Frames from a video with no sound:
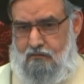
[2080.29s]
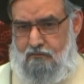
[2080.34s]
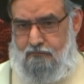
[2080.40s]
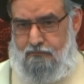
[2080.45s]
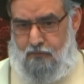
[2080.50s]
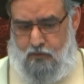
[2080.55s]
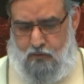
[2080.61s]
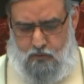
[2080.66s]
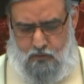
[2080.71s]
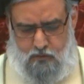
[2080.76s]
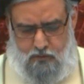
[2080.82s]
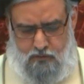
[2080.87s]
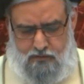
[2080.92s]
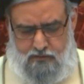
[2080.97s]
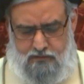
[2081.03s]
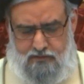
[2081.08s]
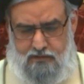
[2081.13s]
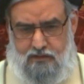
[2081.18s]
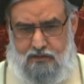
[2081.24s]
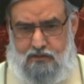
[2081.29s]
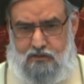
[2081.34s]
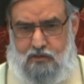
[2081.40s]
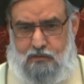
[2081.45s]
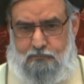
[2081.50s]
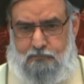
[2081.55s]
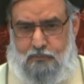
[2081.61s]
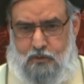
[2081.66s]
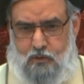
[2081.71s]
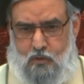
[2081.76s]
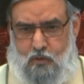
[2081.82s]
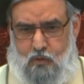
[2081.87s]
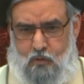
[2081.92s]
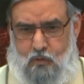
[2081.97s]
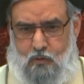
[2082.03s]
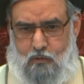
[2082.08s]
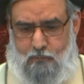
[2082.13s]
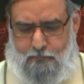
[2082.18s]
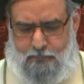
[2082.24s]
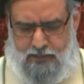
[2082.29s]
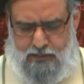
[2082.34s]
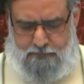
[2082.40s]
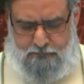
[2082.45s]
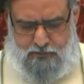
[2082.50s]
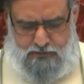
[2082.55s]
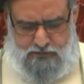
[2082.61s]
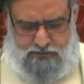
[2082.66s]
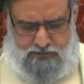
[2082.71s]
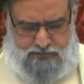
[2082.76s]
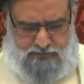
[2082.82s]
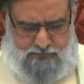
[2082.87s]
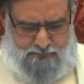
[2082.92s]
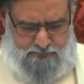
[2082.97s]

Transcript: for the pure people.